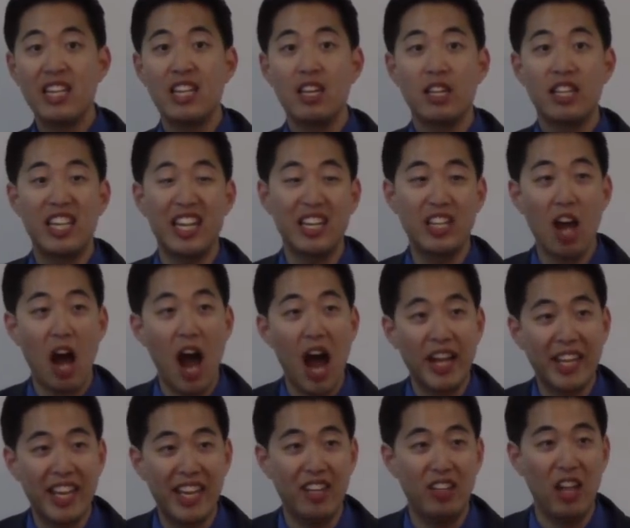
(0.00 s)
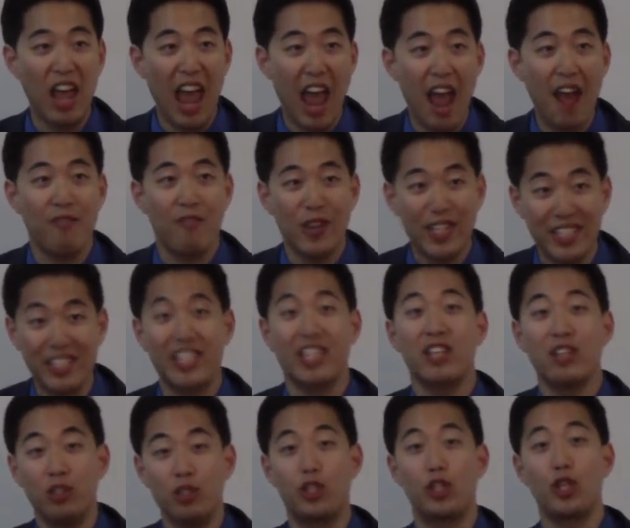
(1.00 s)
Did God kill every
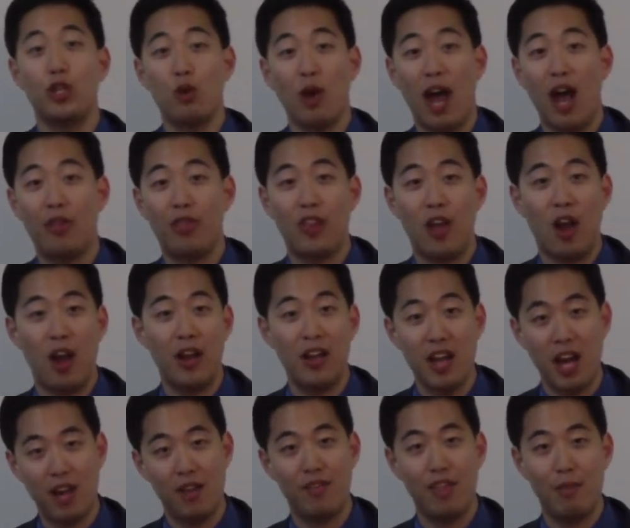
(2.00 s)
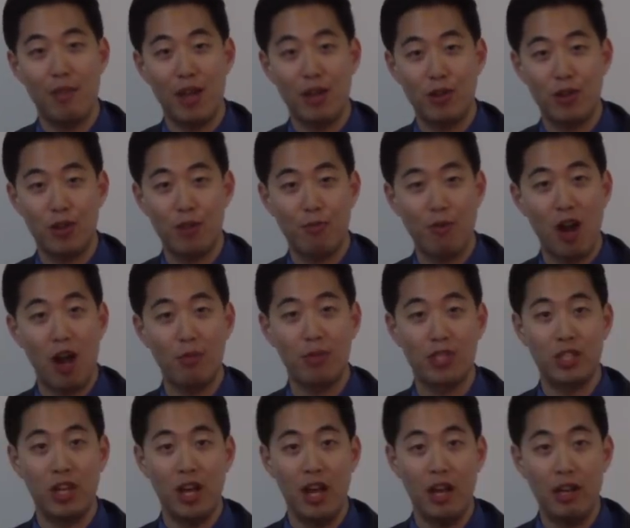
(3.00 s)
single Jew out there and none of them entered the
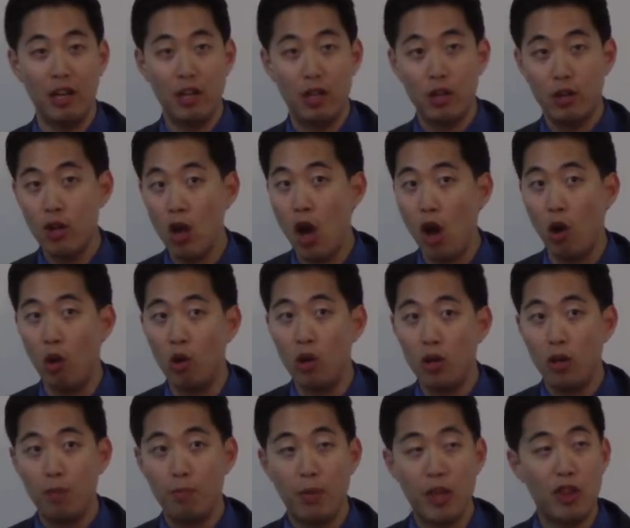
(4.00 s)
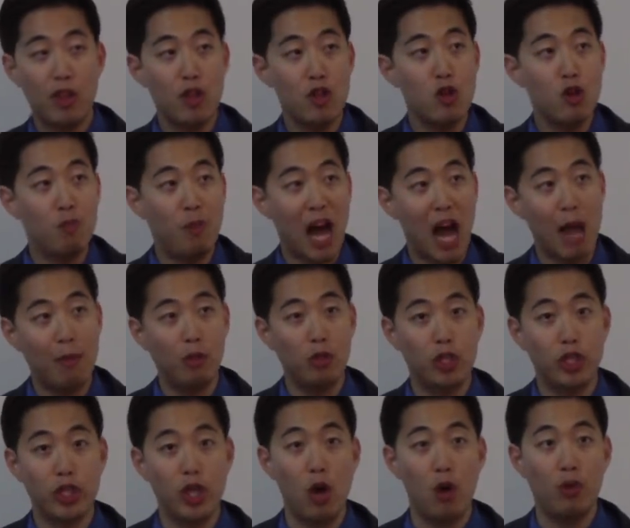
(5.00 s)
promised land? No, but the new Bibles
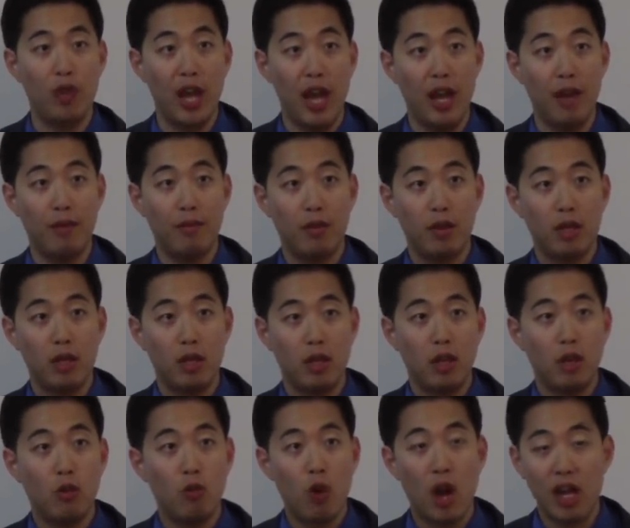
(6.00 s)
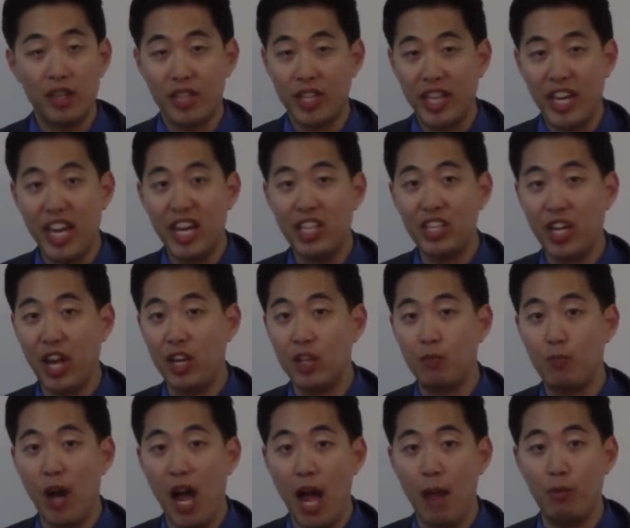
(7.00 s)
show that. Whereas the King James
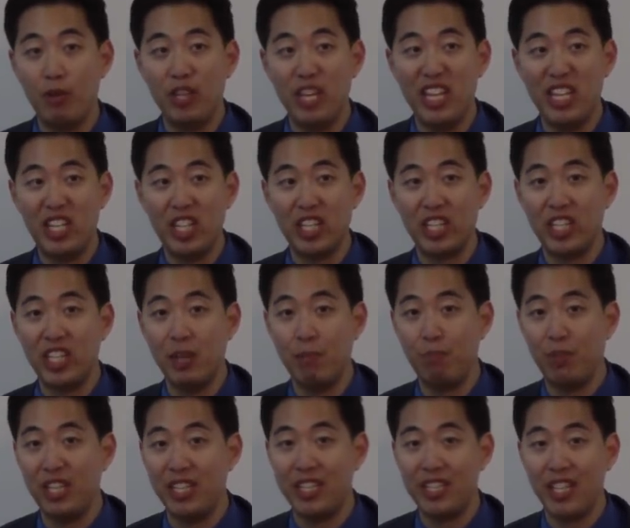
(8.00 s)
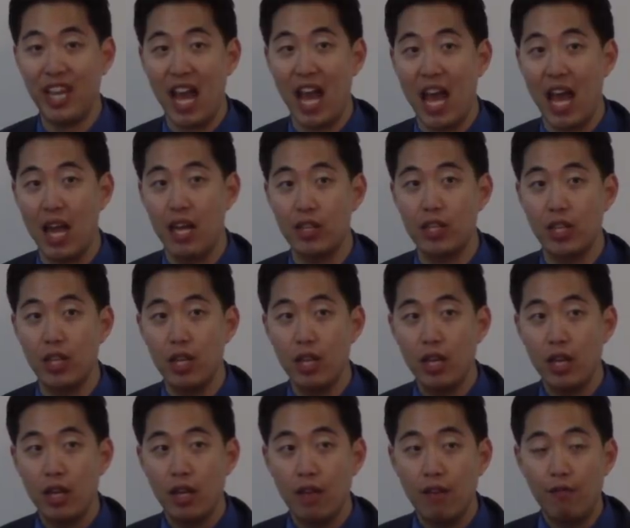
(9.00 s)
Bible, it just simply says
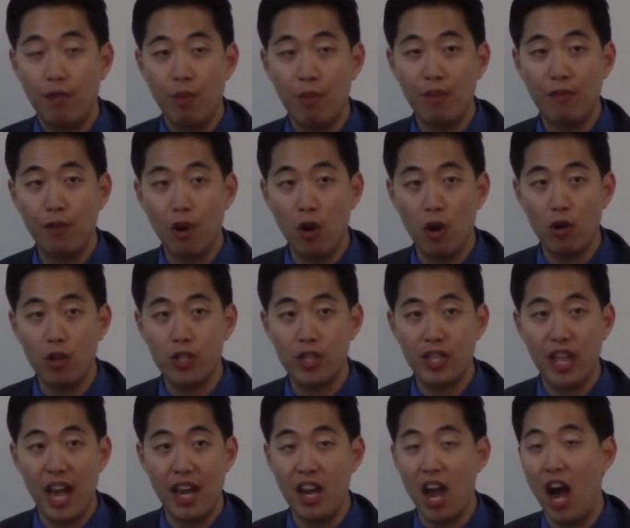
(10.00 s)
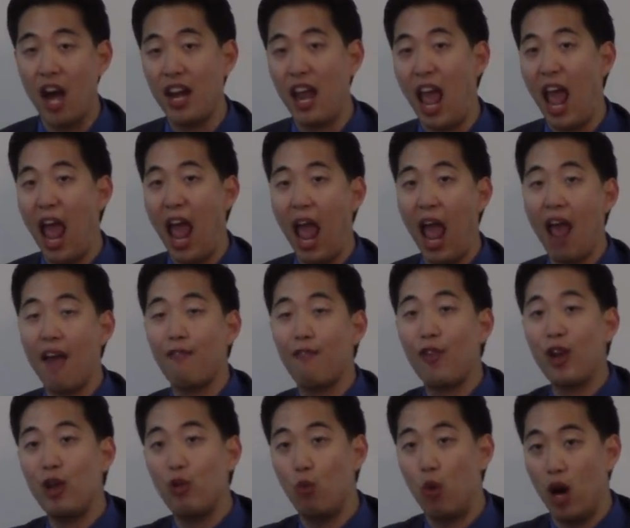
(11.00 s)
from the verse that not
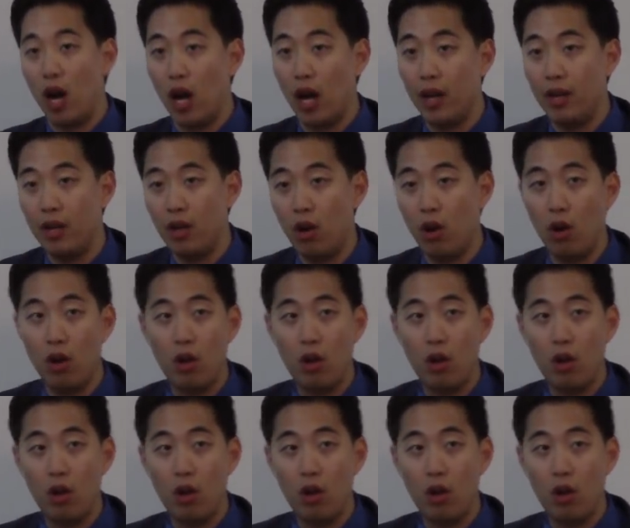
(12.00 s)
everyone.